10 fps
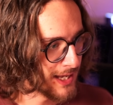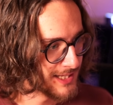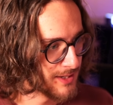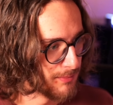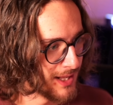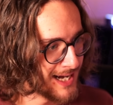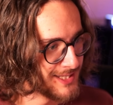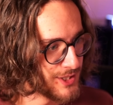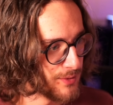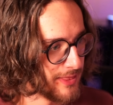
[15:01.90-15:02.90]
get some
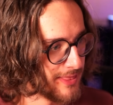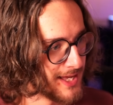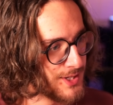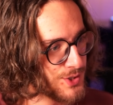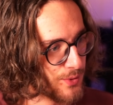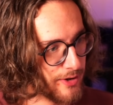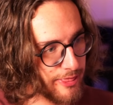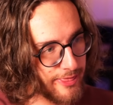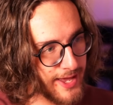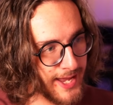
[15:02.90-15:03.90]
lines doing this sort of
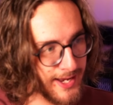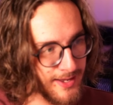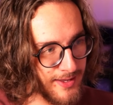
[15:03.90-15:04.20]
thing,